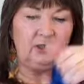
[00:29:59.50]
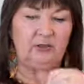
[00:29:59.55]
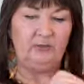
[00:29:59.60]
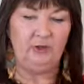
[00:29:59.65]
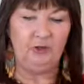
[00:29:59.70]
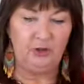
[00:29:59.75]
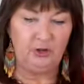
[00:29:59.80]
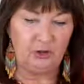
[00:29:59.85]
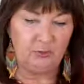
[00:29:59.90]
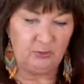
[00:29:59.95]
of
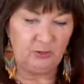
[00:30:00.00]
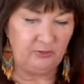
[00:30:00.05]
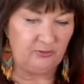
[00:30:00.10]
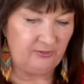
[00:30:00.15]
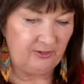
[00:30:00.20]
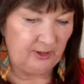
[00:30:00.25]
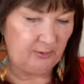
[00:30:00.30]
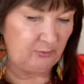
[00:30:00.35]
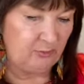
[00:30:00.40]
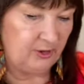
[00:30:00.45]
usable
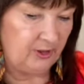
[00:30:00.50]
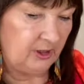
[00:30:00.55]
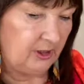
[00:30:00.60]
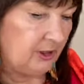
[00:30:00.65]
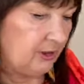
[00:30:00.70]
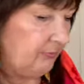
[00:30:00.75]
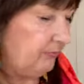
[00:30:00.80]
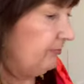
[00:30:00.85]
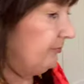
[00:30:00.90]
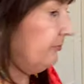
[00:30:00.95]

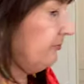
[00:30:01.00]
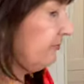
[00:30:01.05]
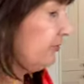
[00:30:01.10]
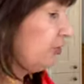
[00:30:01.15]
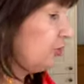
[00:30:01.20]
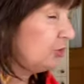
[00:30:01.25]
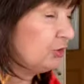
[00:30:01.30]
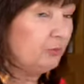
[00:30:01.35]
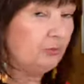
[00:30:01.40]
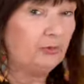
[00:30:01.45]
fabric for
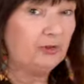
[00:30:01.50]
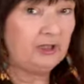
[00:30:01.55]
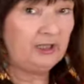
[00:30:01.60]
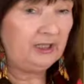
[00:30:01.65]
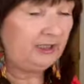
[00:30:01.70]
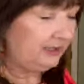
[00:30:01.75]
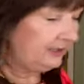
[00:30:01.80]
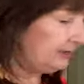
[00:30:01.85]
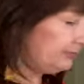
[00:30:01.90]
something.